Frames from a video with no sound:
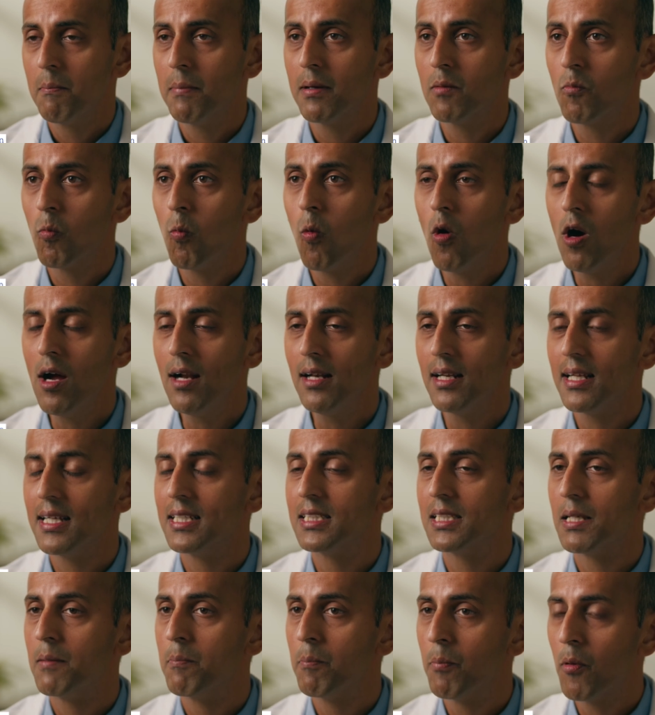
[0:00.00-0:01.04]
But what is
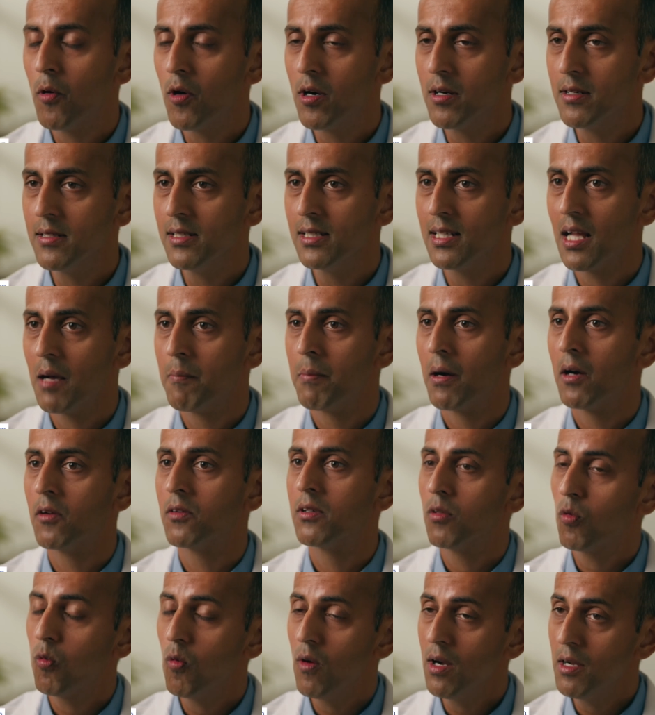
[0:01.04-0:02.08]
important about
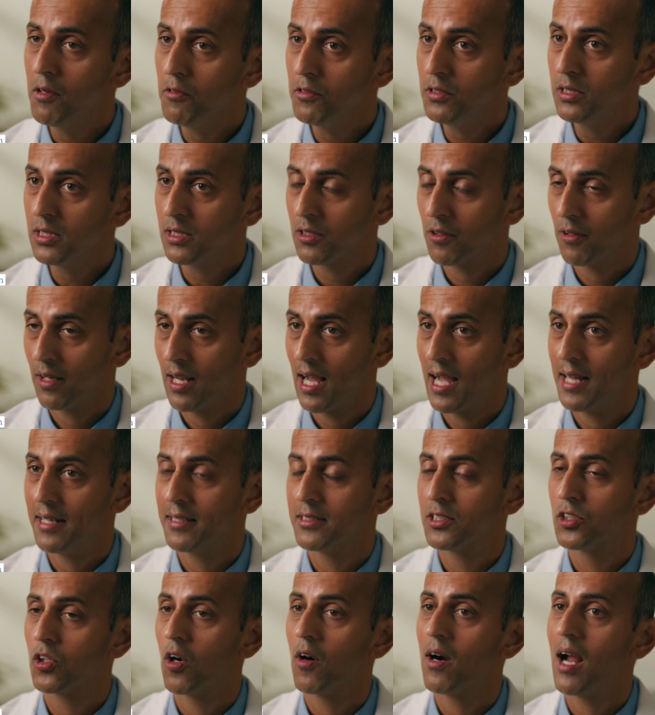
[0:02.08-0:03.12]
Crohn's
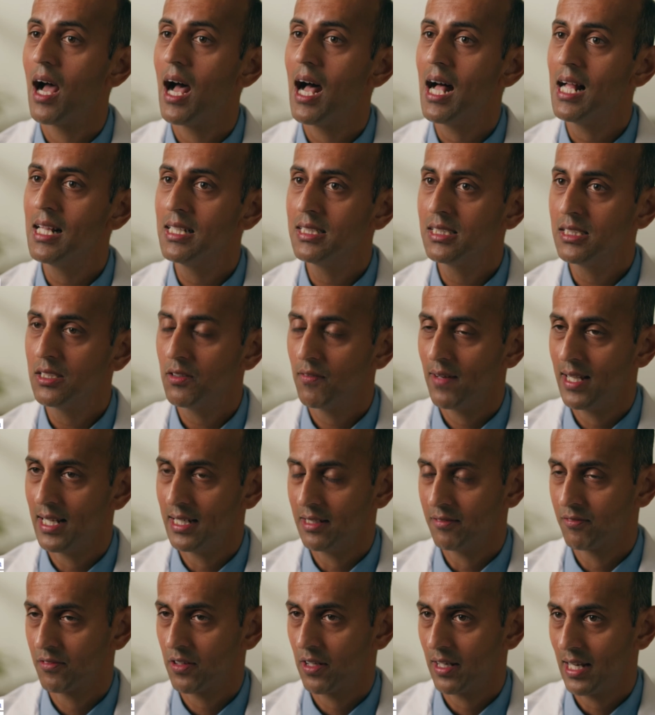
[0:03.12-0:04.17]
colitis or
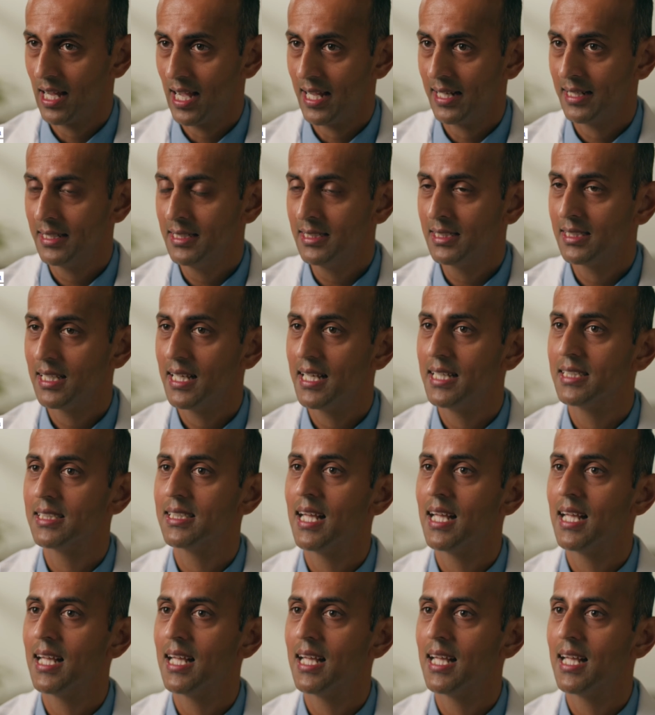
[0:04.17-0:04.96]
ulcerative colitis is